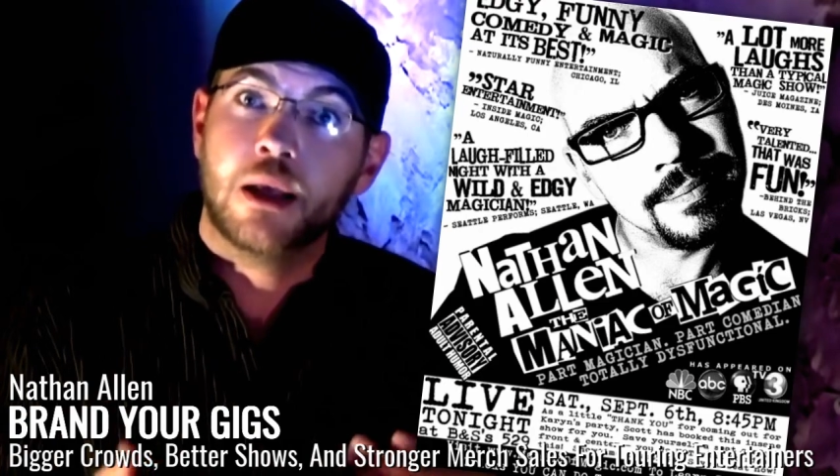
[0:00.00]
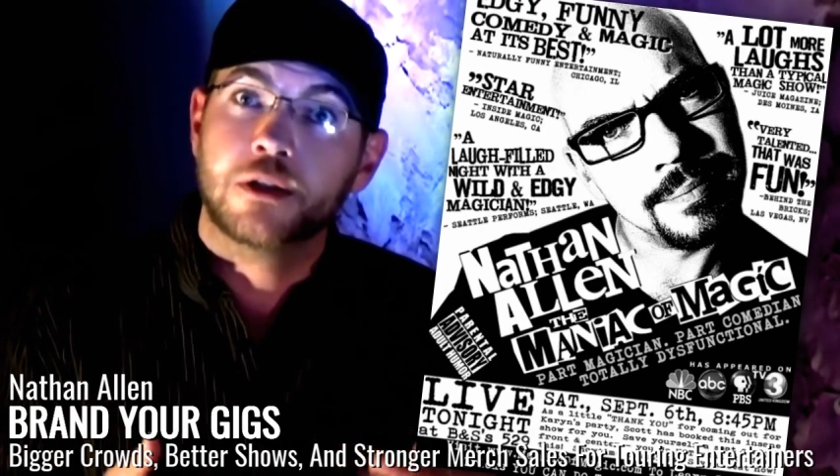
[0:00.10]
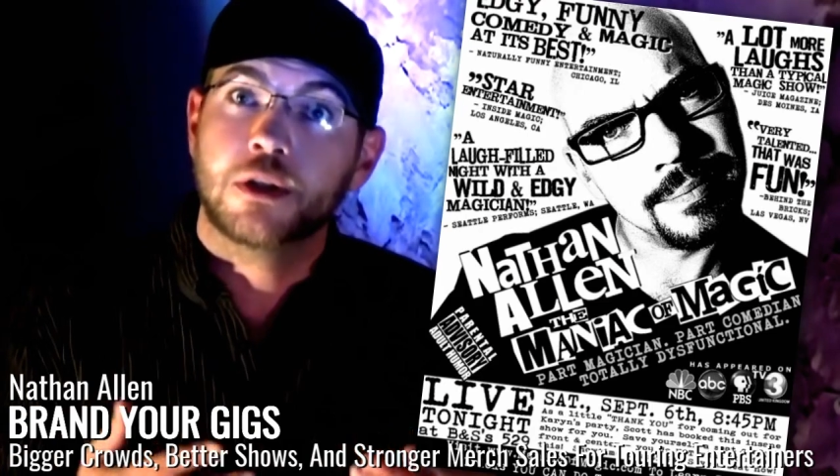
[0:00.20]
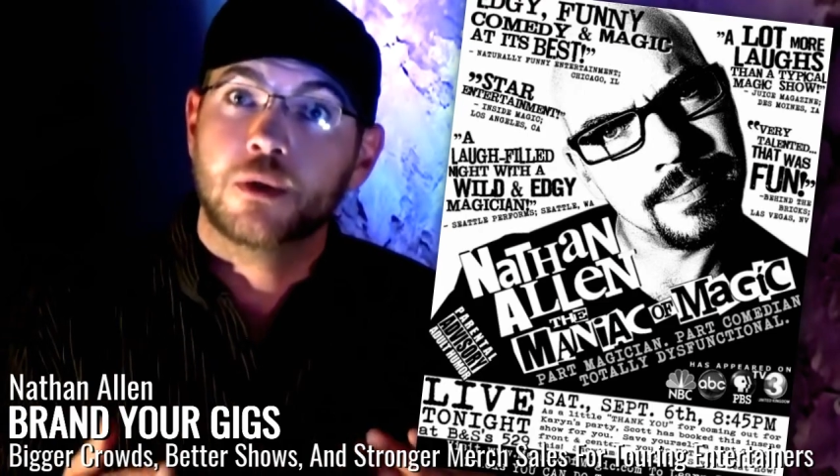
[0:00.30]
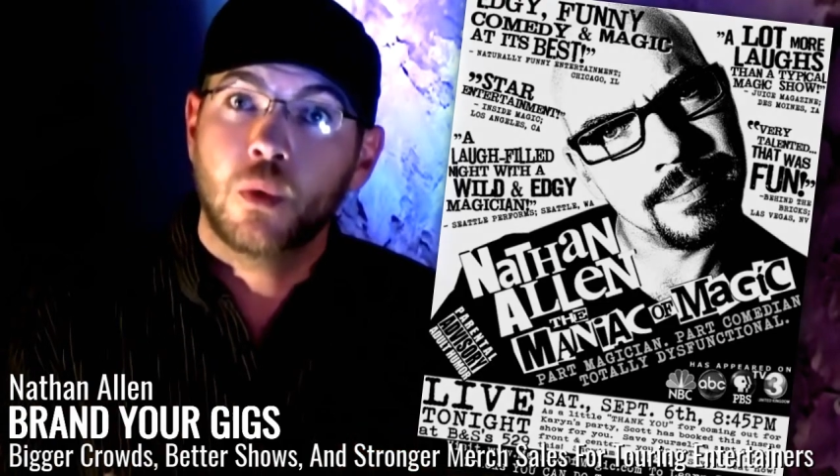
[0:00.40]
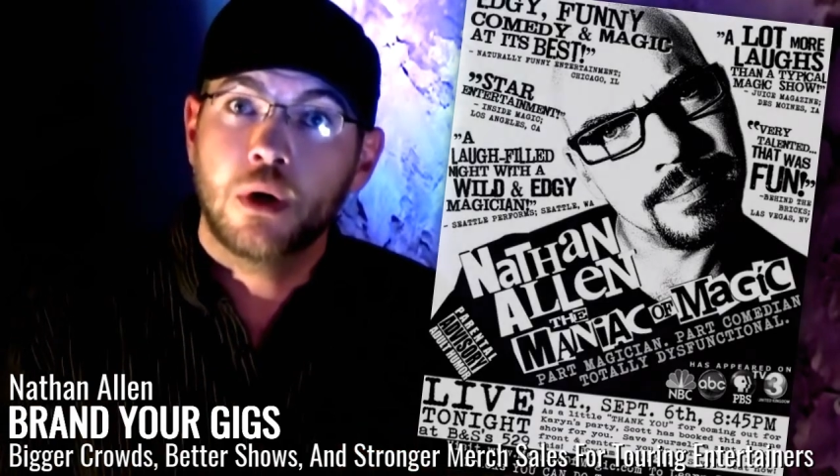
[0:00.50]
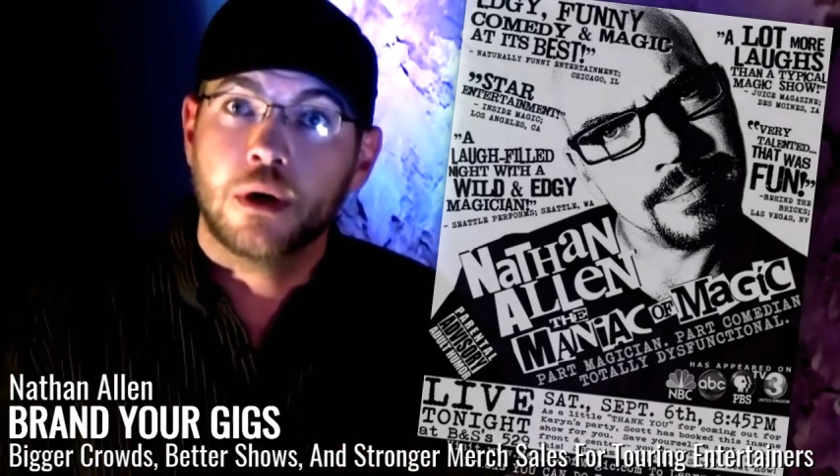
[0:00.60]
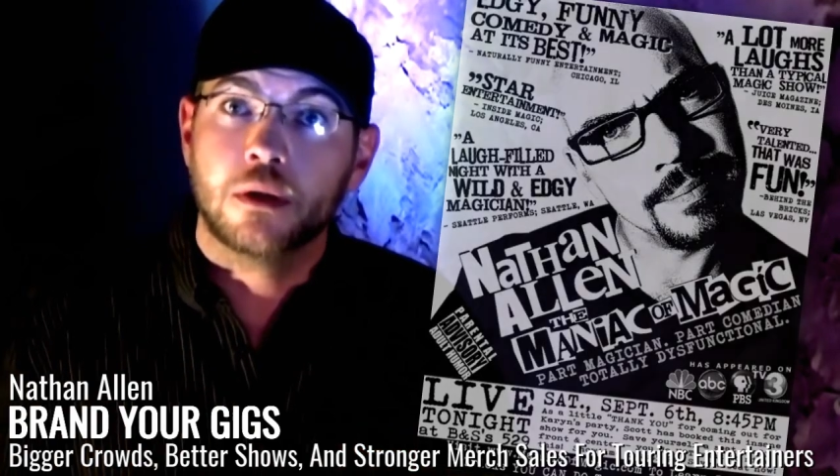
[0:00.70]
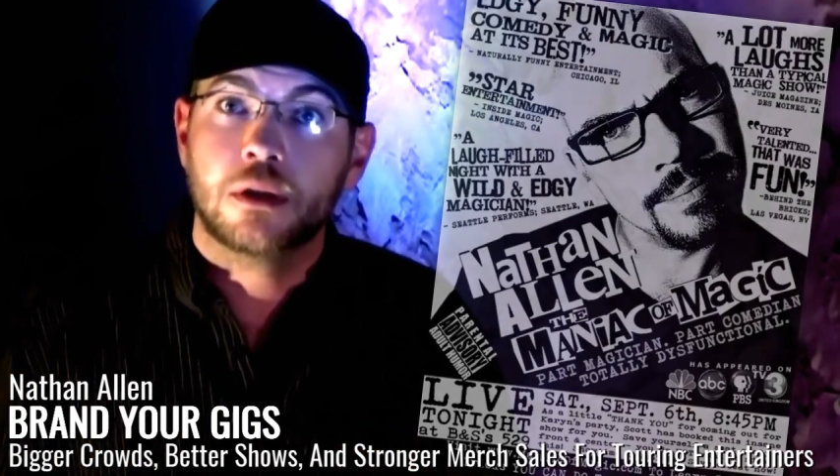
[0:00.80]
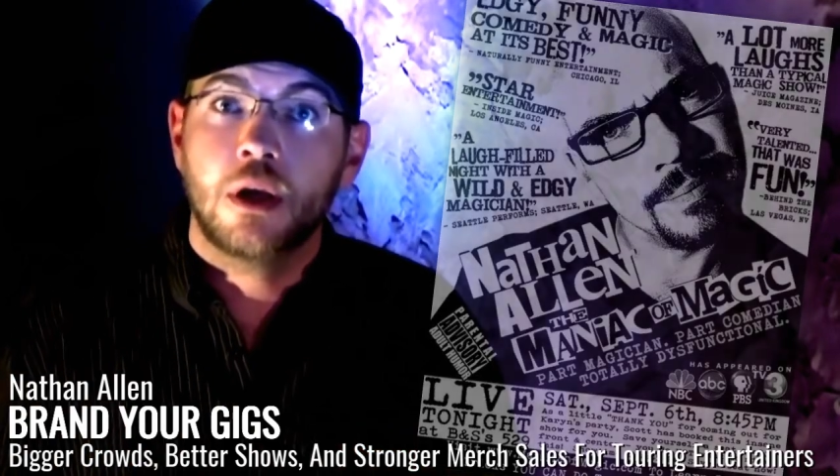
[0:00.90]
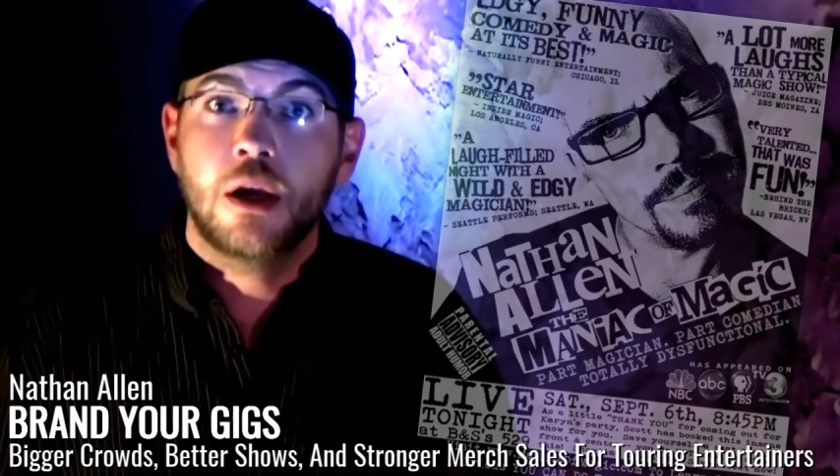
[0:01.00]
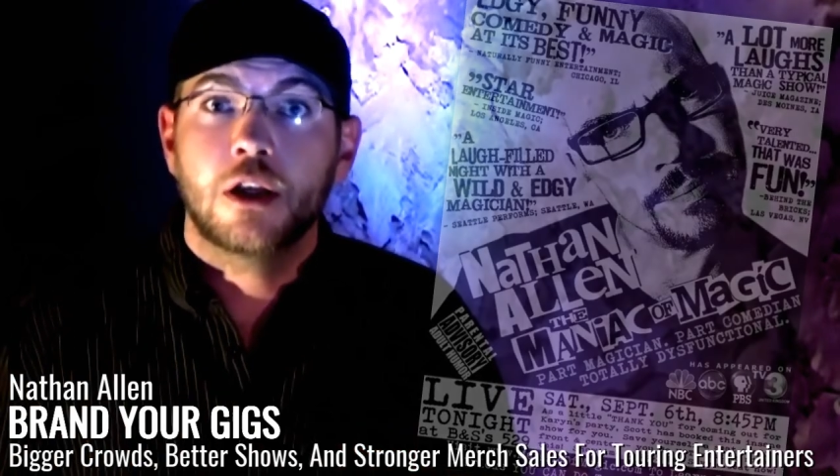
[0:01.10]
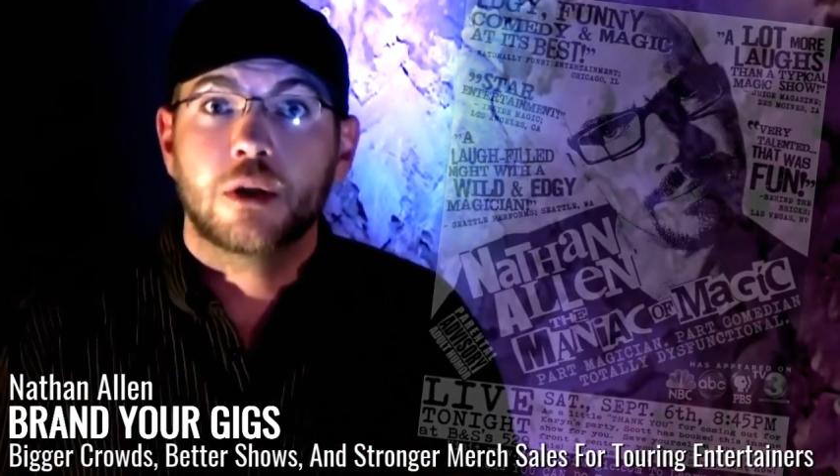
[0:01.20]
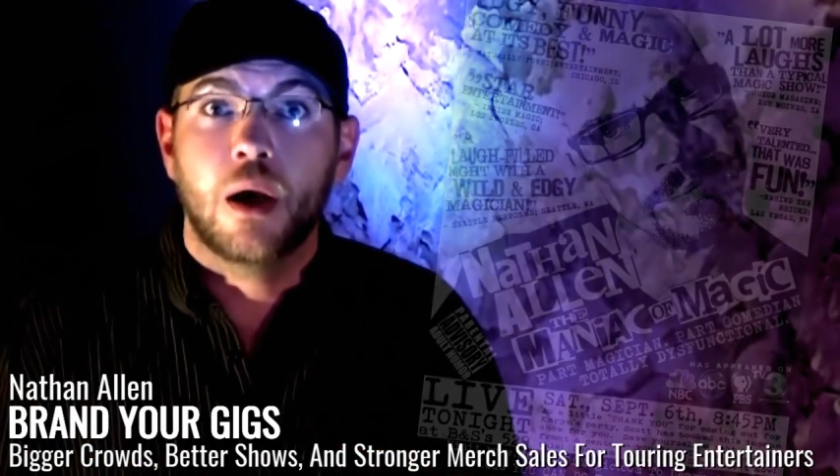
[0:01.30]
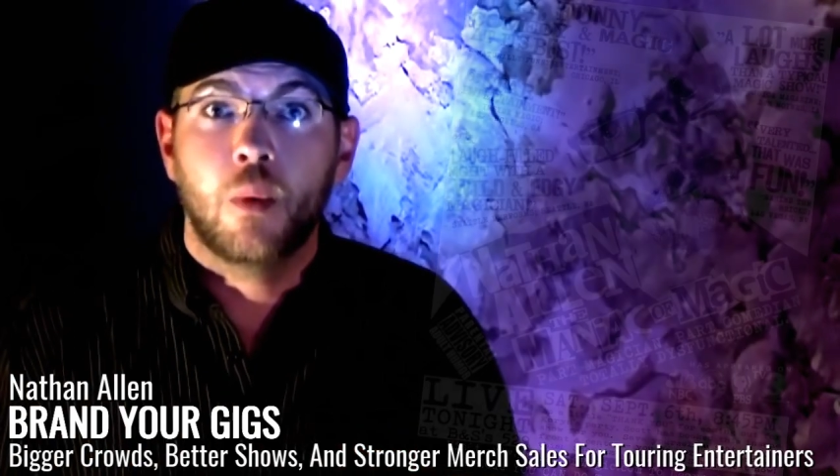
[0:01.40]
else's words?
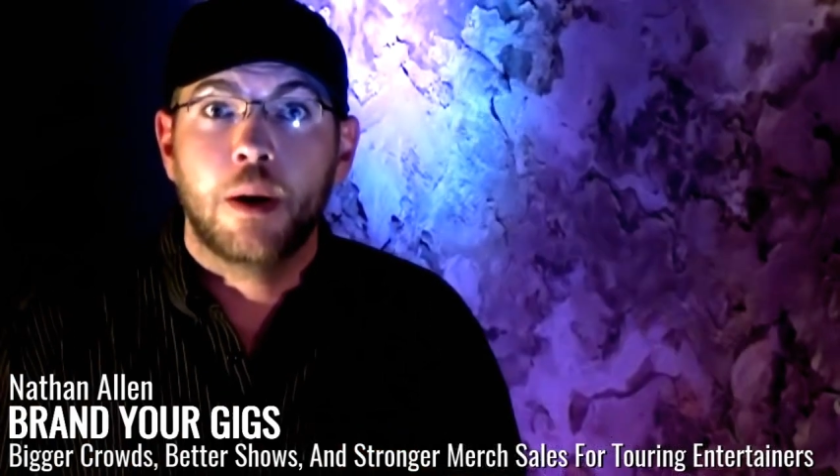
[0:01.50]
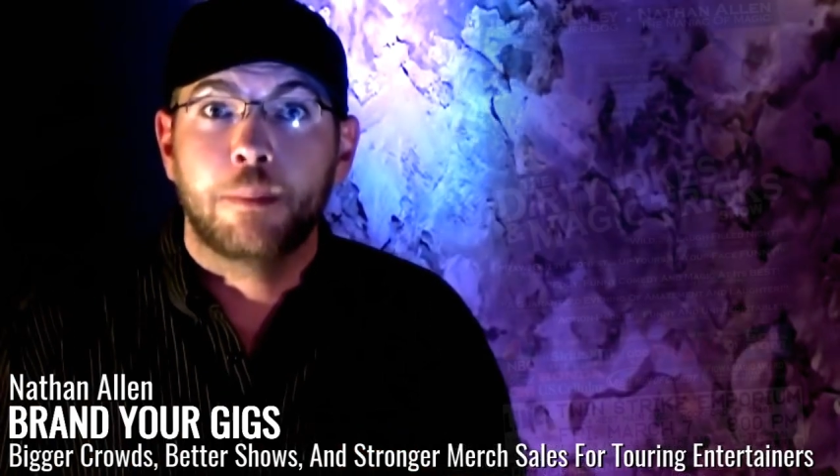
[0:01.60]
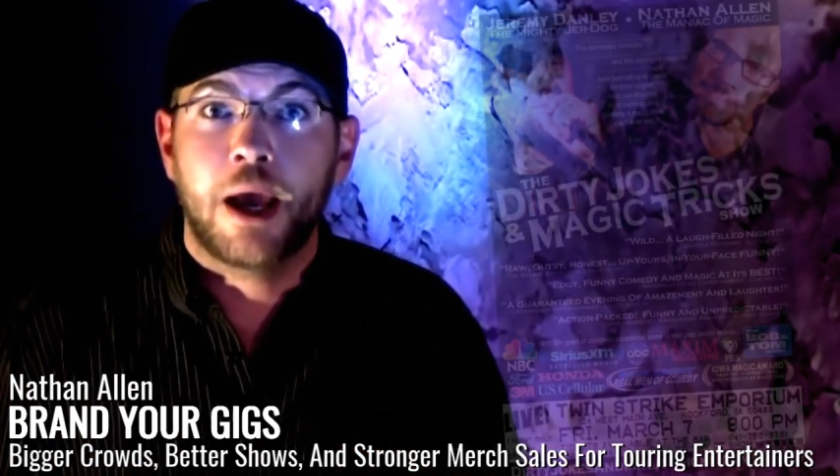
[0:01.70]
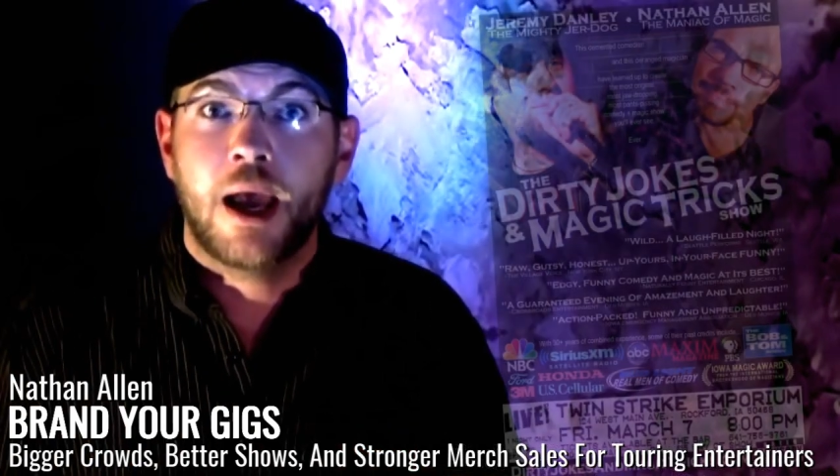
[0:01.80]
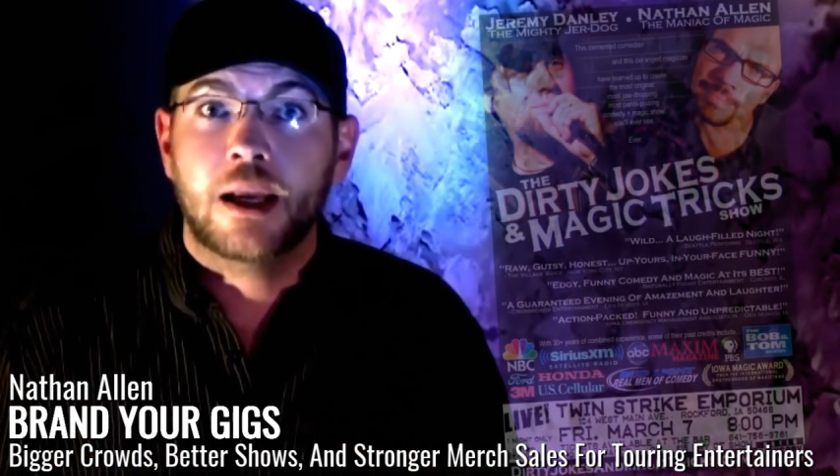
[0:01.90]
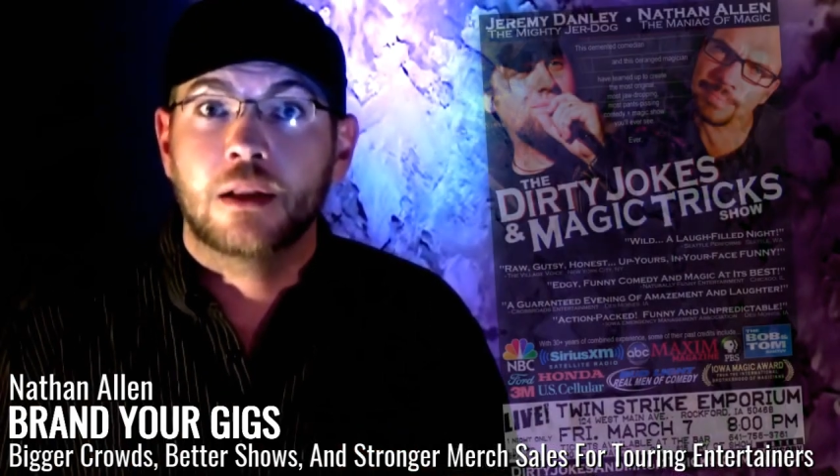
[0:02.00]
So I went back